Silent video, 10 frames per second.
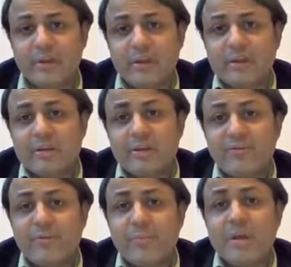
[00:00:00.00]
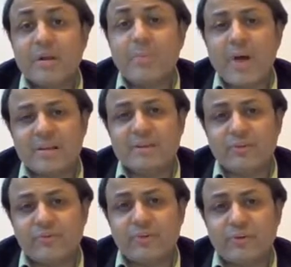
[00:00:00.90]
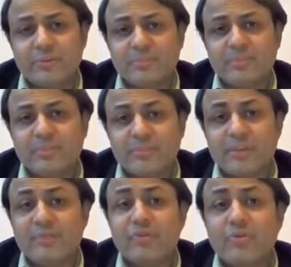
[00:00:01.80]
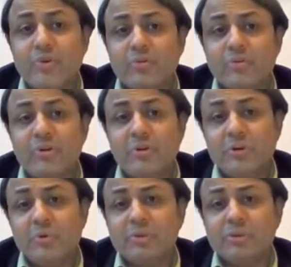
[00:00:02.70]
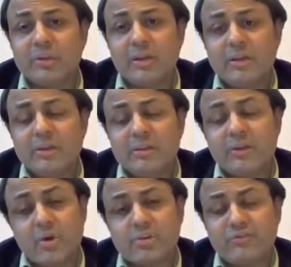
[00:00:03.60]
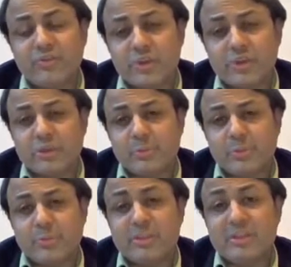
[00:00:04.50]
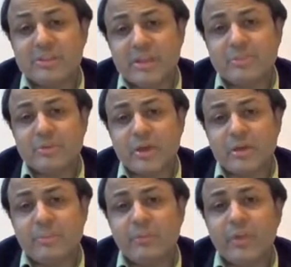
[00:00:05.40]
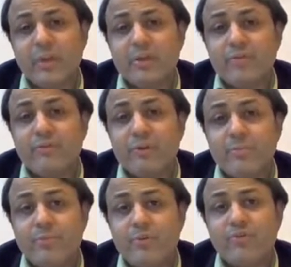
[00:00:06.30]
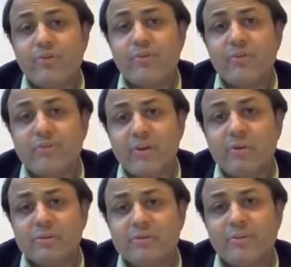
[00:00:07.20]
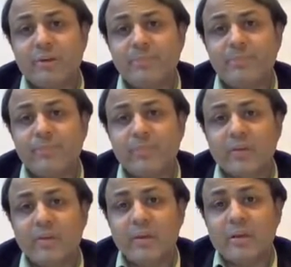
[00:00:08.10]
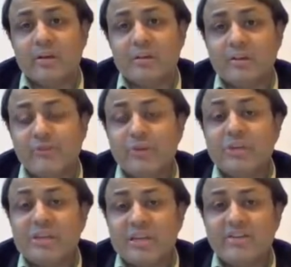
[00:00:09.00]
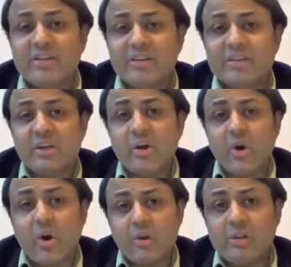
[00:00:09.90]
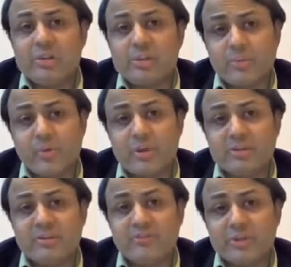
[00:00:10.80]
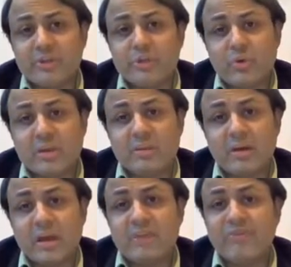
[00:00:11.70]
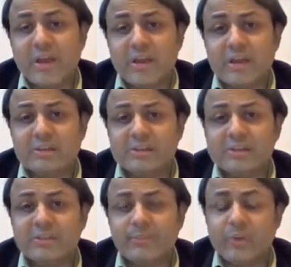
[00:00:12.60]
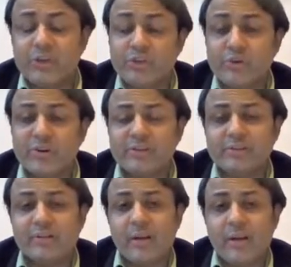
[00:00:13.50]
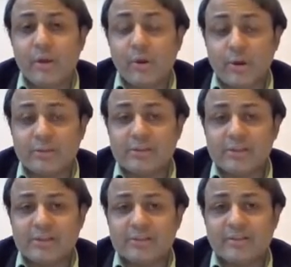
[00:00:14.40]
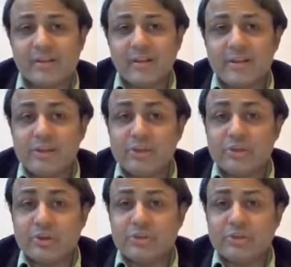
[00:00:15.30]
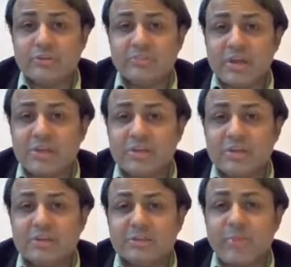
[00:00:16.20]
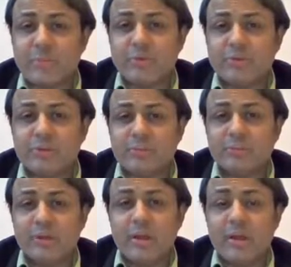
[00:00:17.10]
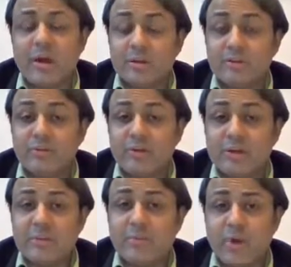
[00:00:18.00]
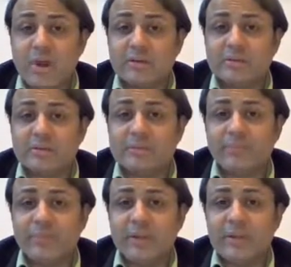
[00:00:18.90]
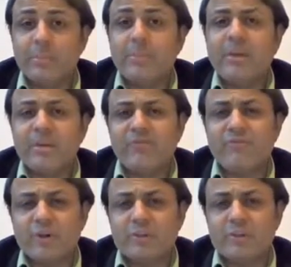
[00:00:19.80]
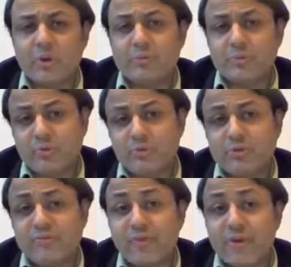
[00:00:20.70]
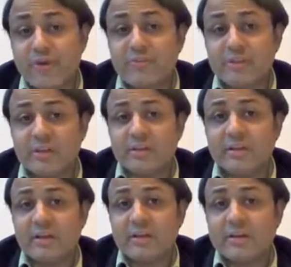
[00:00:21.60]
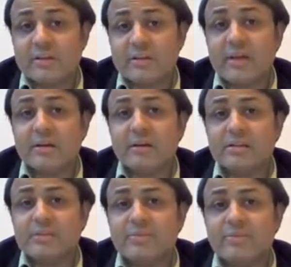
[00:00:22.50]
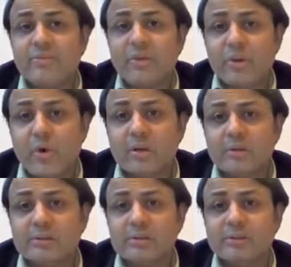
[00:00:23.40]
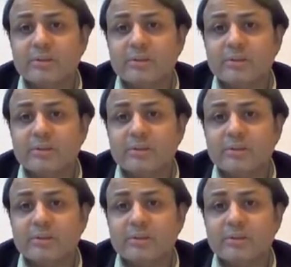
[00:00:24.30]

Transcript: Therefore, make a package offer that will not only reduce the cost of the customer, but at the same time would improve your revenue as well. Therefore, integrate all the support activities together like finance, insurance, logistics, installation, maintenance, membership, other related products. Make it a one-stop solution for everything that a customer requires.